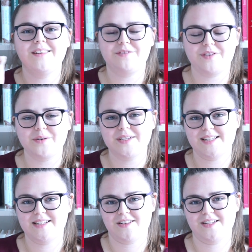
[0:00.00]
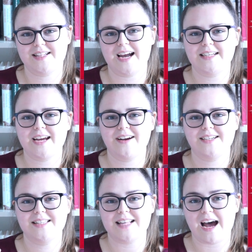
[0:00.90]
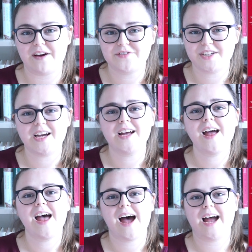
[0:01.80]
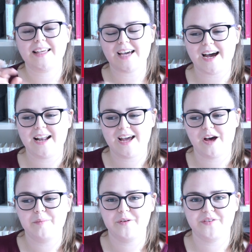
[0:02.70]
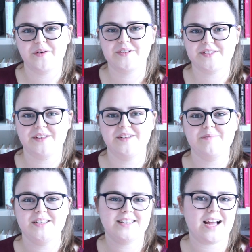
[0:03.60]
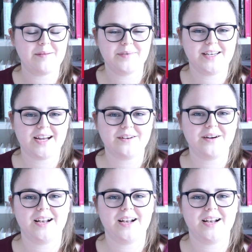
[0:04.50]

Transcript: that focuses on the side characters after, I can't help but focus on them in Simon now.